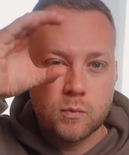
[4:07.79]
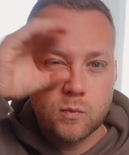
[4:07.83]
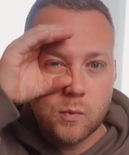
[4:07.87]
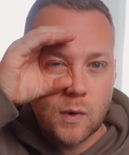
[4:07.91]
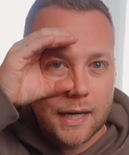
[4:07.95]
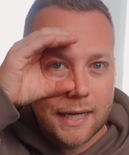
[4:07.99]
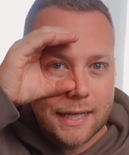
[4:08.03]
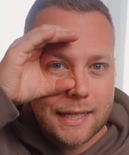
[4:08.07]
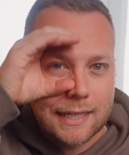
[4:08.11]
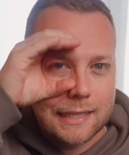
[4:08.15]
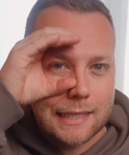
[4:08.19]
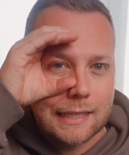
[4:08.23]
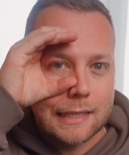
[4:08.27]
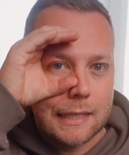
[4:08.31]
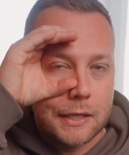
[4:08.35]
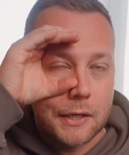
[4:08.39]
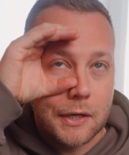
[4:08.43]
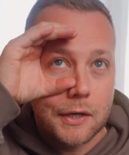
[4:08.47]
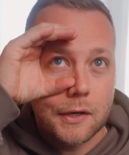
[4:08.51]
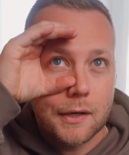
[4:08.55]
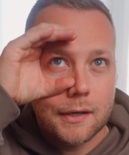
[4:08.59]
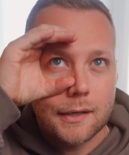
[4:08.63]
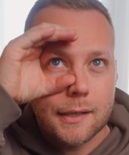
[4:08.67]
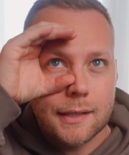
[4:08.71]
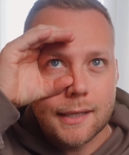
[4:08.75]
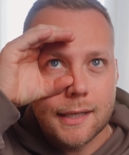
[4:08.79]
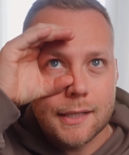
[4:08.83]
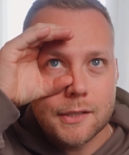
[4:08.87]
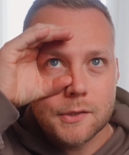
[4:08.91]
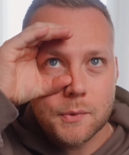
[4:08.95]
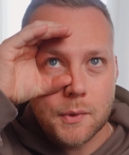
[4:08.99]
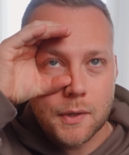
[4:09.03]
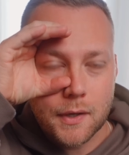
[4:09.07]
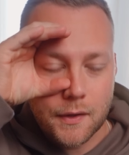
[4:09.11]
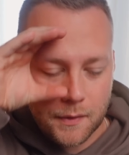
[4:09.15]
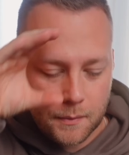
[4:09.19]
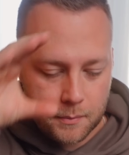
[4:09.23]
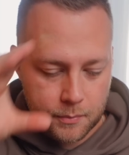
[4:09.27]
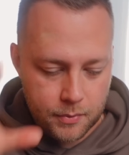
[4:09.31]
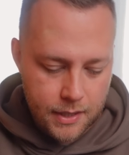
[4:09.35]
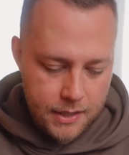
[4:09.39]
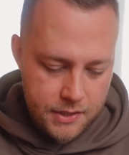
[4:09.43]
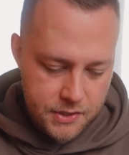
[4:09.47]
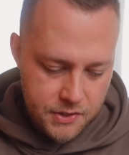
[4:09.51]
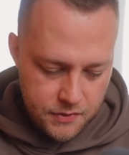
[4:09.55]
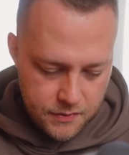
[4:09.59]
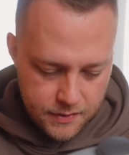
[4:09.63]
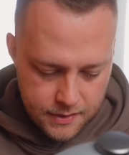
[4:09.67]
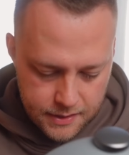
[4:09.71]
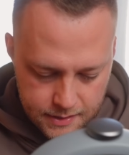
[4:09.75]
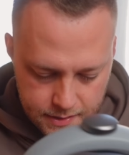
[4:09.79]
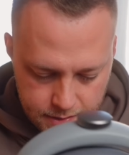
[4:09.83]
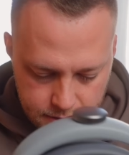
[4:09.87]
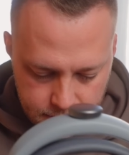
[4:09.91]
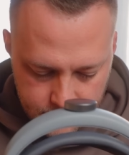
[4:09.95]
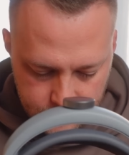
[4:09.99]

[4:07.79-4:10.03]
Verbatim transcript: right here, and that's where all the pressure is.